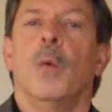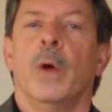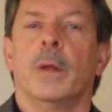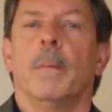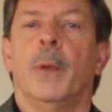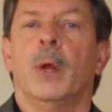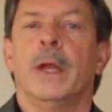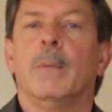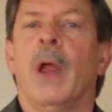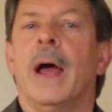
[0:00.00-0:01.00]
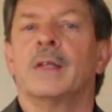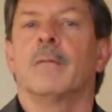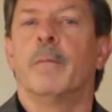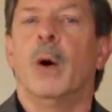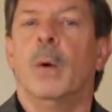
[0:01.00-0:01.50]
with building blocks
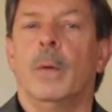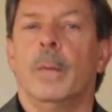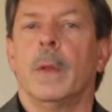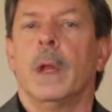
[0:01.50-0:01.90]
of bone.